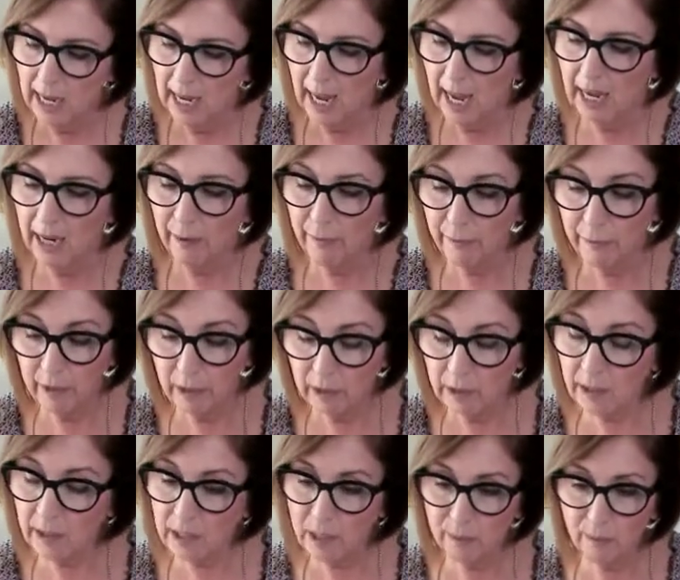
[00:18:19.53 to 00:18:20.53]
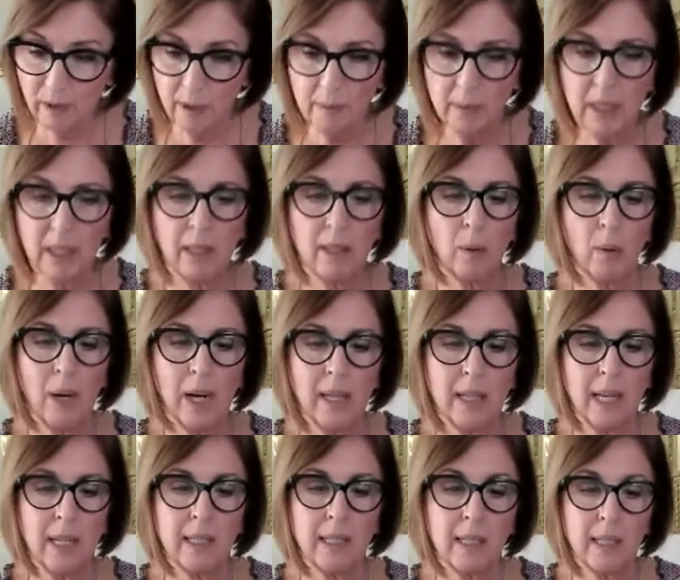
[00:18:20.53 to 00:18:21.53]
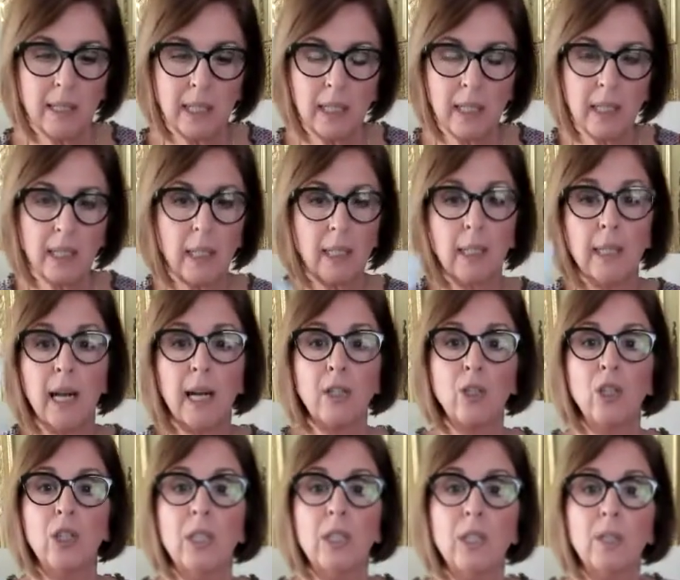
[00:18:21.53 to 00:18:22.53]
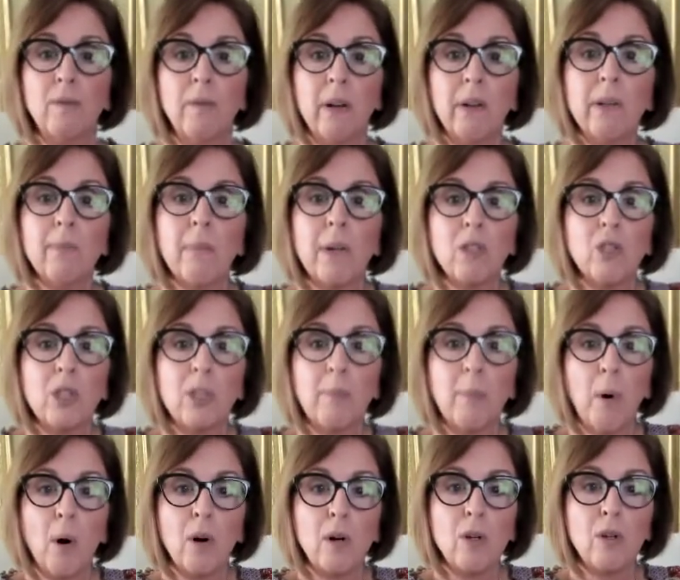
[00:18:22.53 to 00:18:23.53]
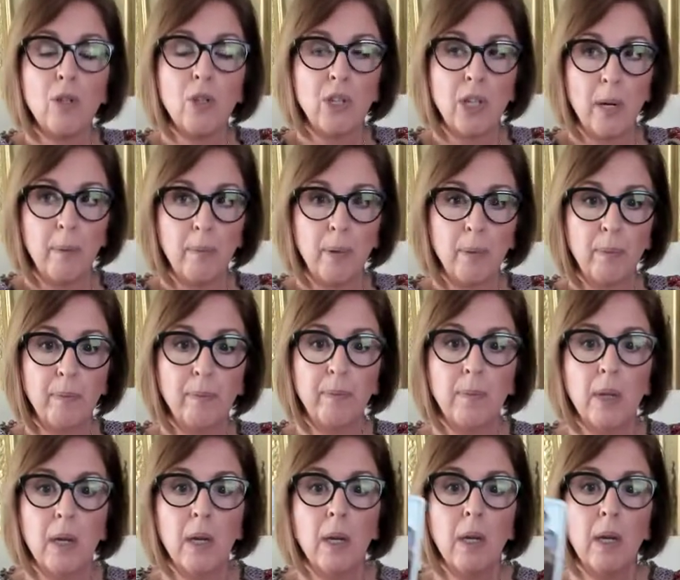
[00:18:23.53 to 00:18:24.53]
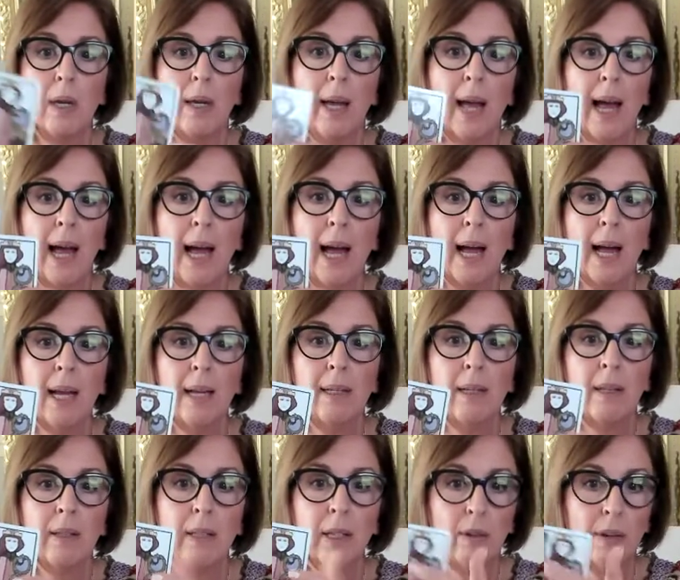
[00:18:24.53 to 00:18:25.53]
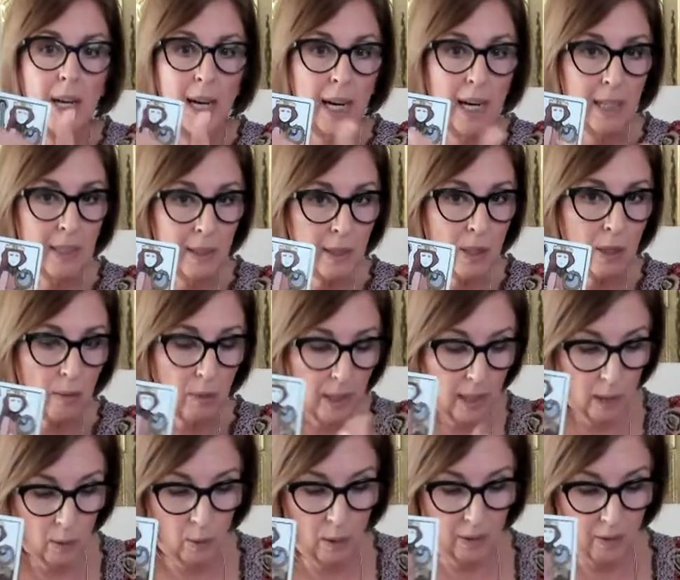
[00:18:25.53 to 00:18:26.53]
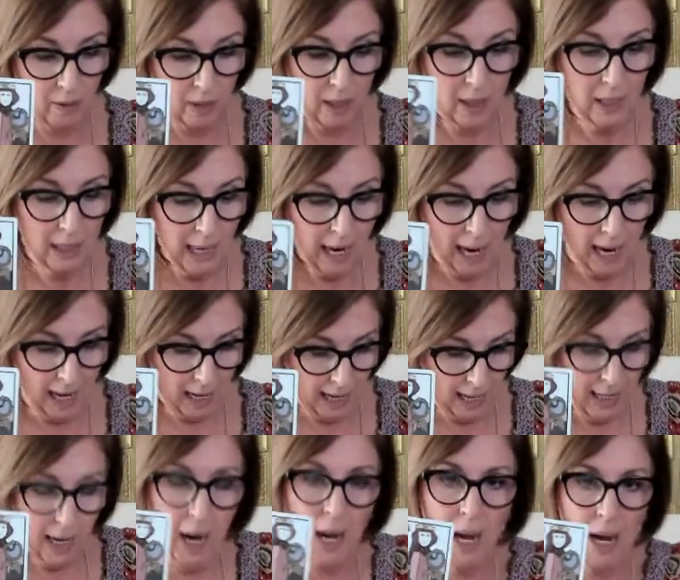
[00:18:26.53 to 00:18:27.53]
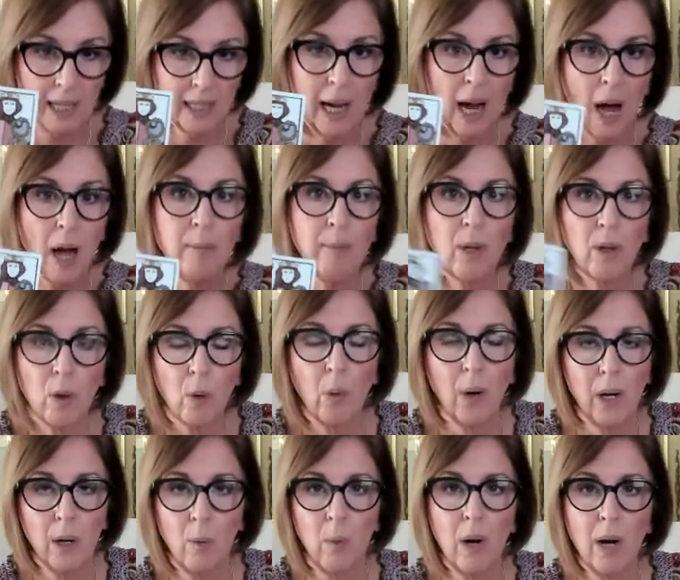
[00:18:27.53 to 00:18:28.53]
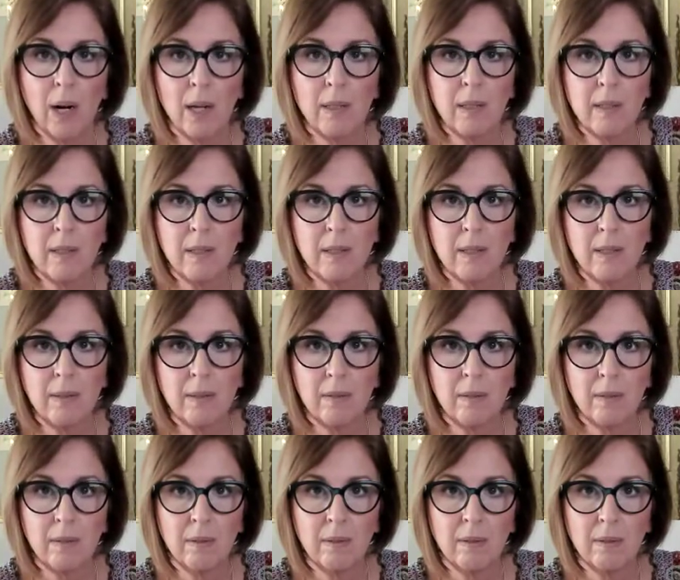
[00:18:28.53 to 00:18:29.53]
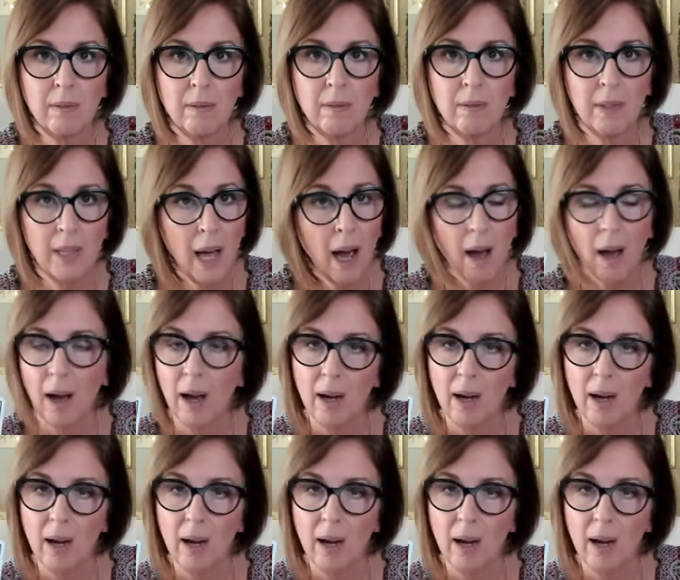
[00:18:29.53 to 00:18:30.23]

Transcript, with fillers: And I feel that this feminine, the way they see the connection is very much as a partnership. And they're answering with the, yeah, I'm your Queen of Wands. Yeah,